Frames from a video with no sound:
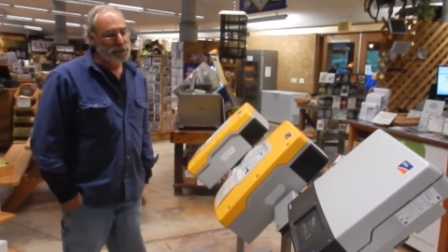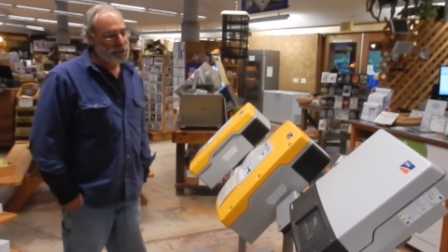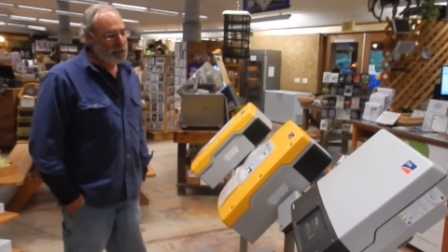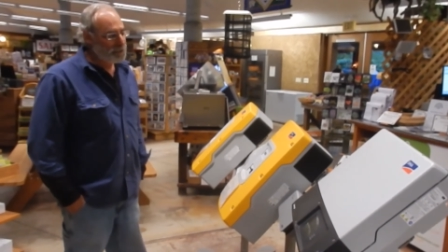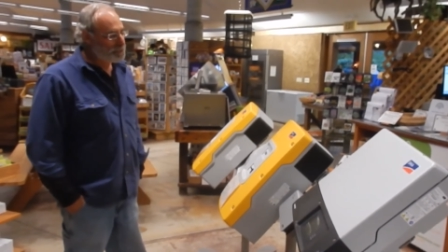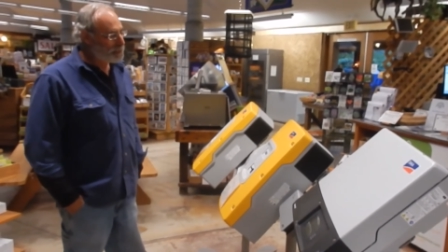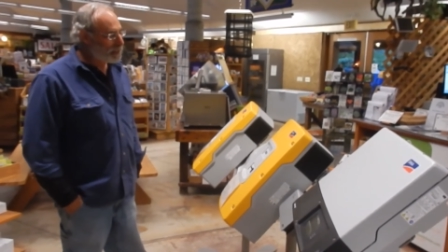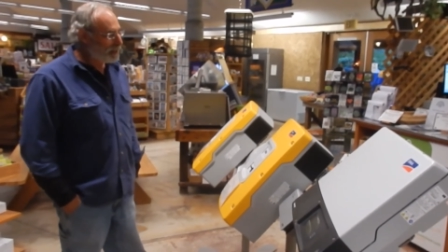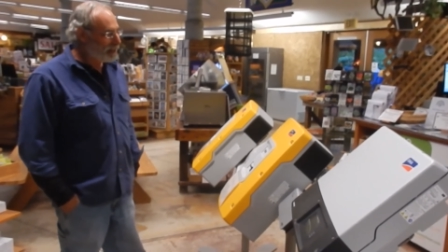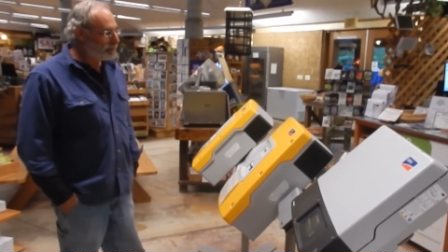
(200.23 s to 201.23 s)
So
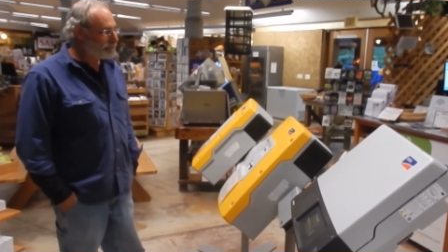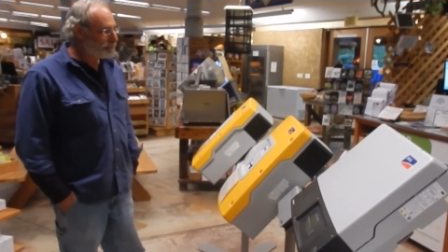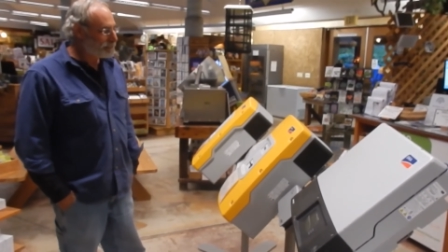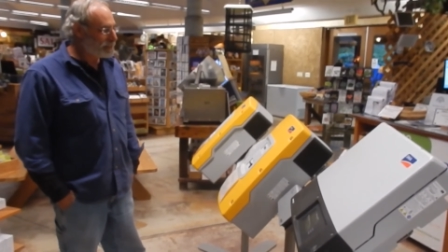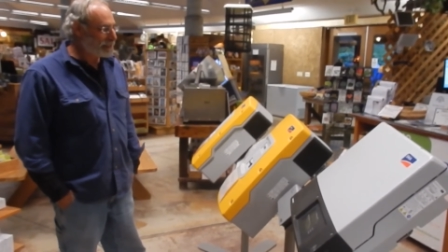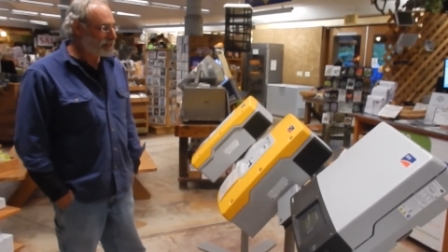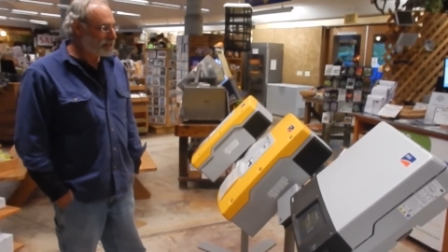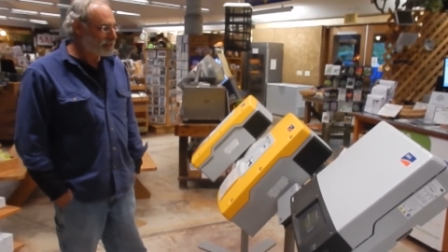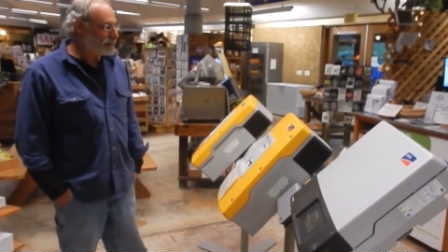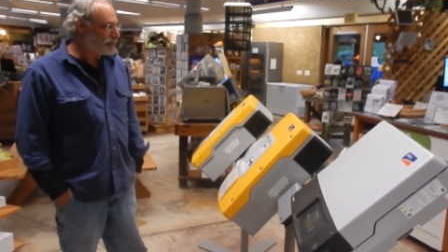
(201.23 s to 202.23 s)
uh,
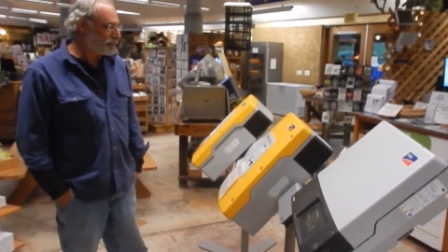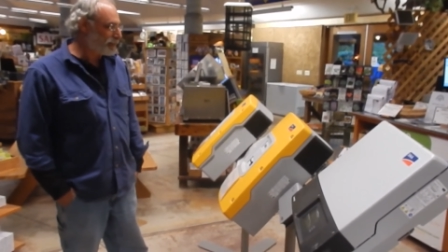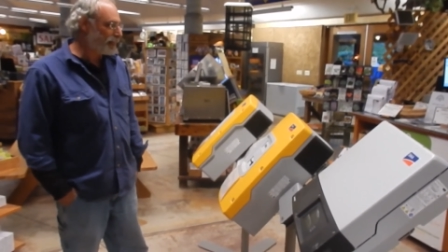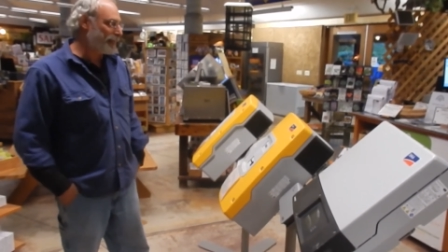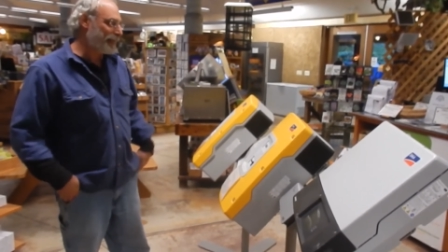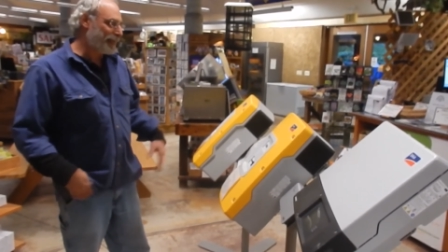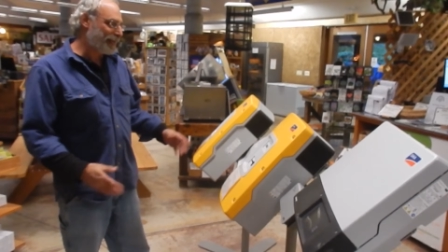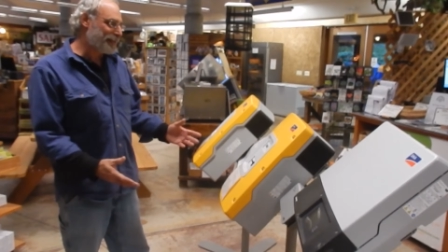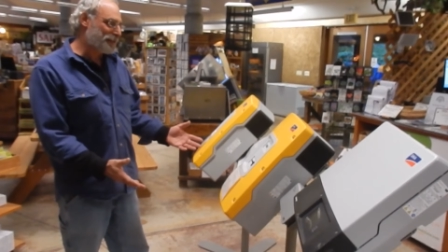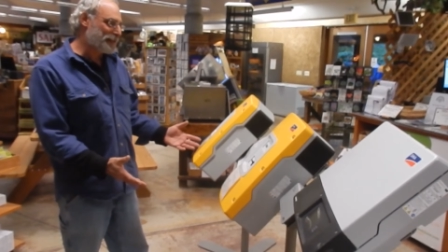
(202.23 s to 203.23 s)
yes,
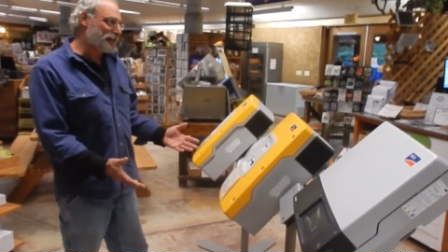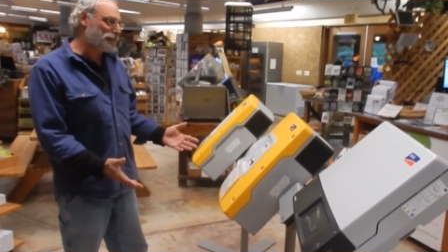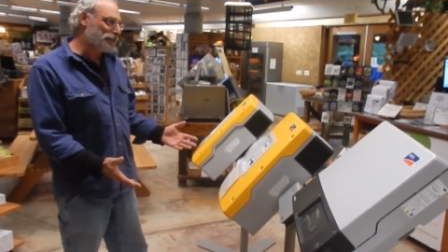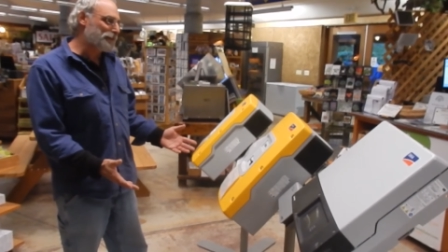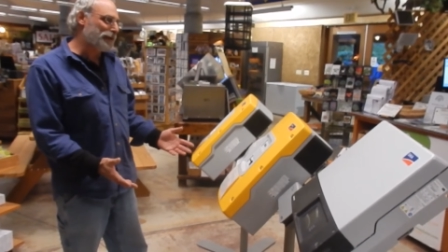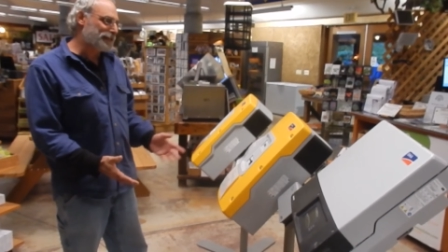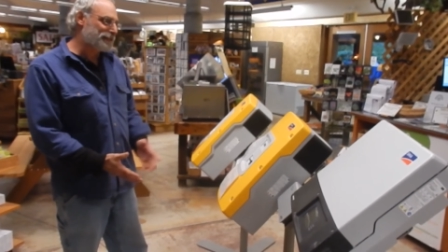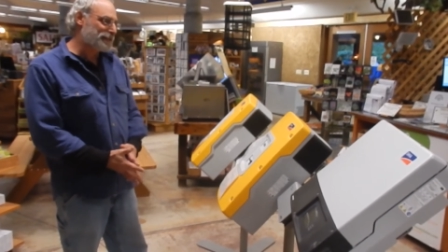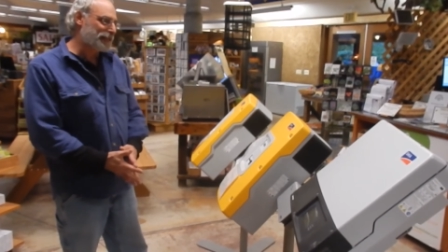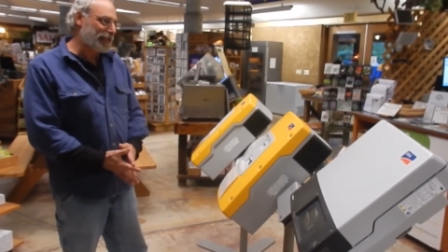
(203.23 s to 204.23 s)
the thing that really
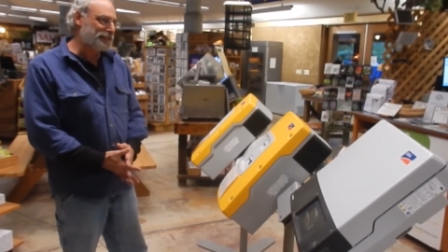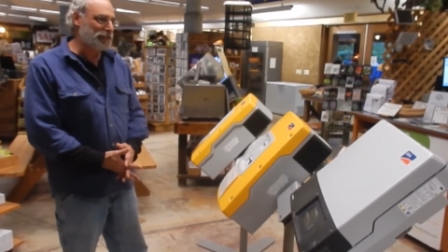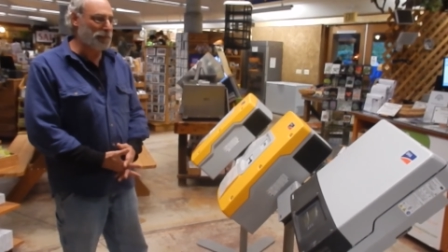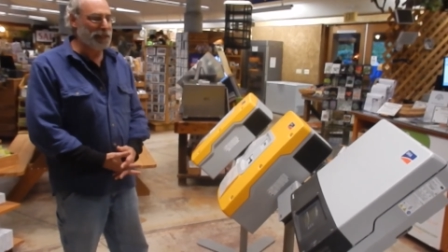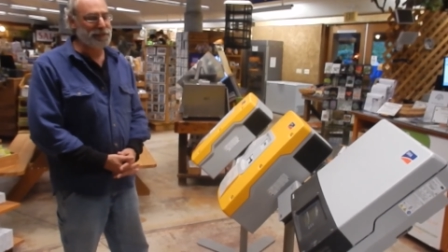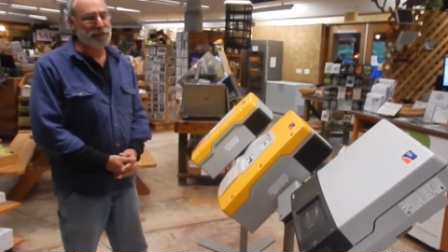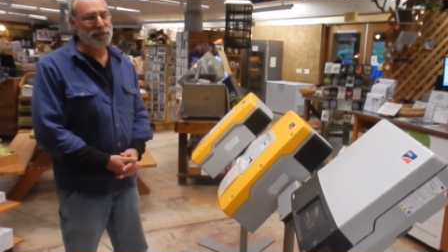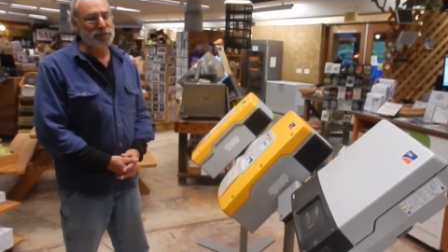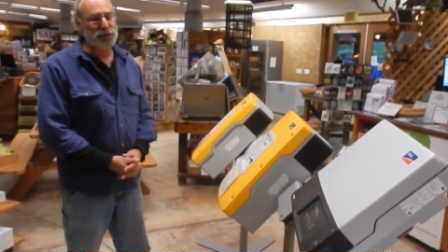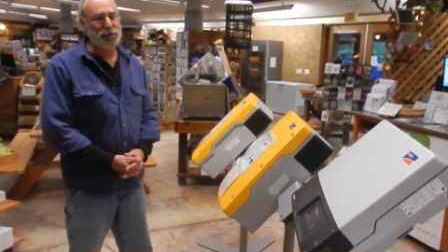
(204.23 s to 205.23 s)
makes the SMA
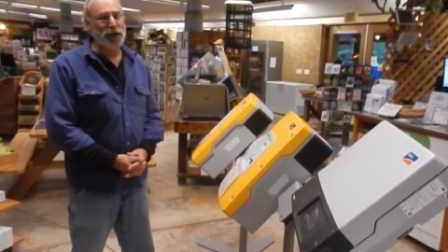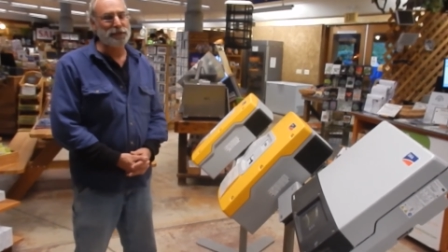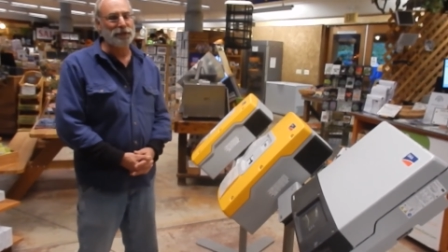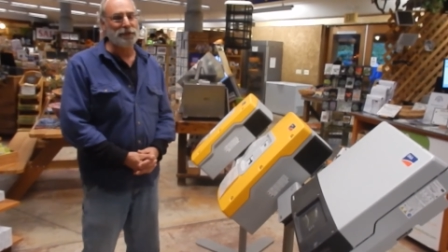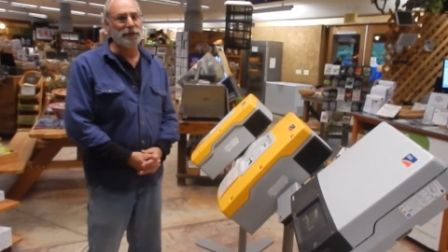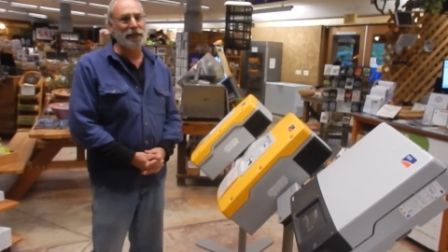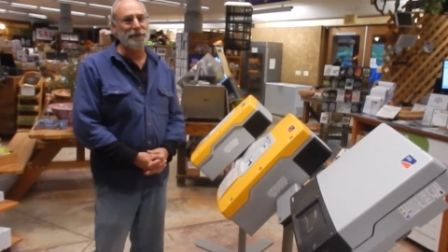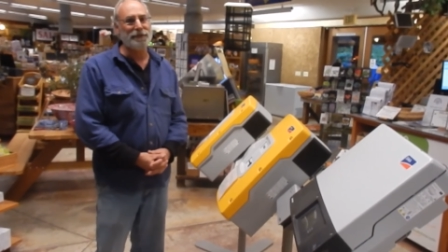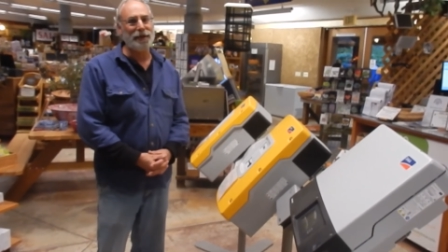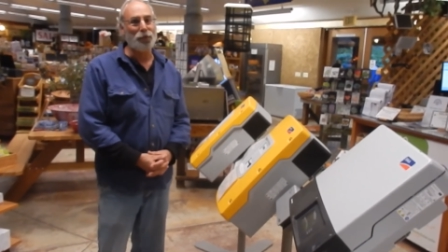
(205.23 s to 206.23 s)
system special
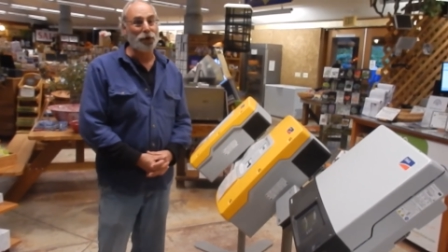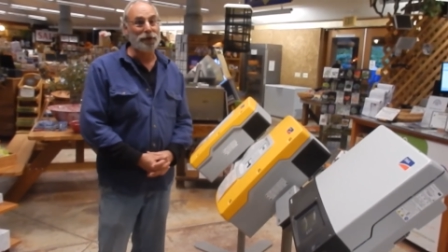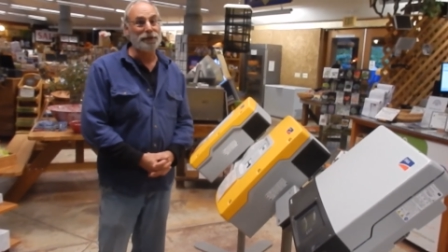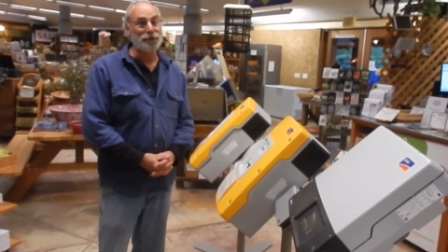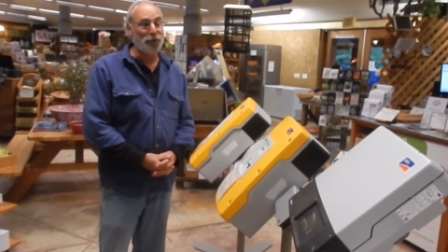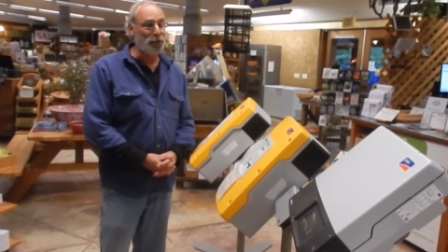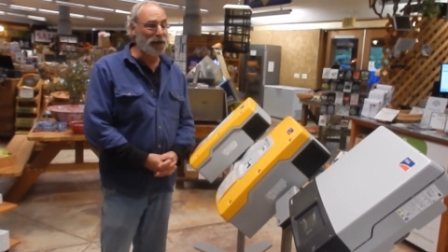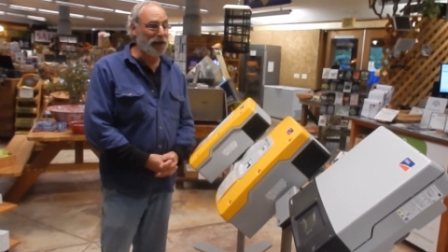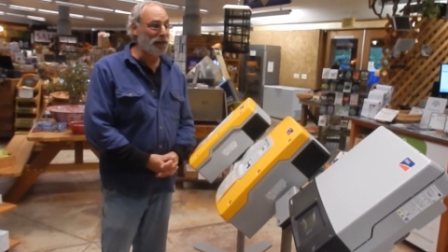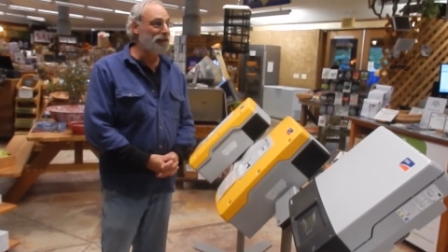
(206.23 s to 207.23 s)
and, and work so
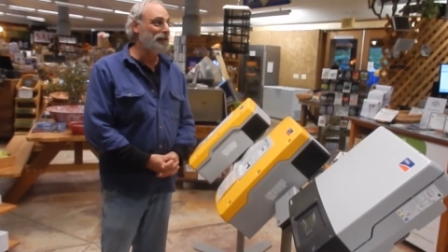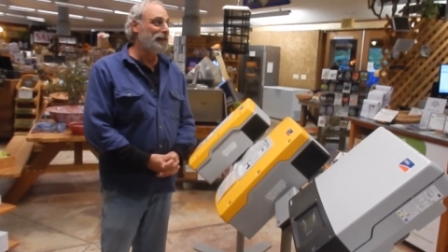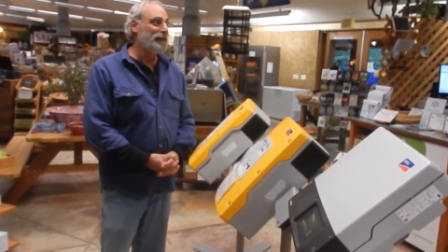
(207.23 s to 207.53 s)
well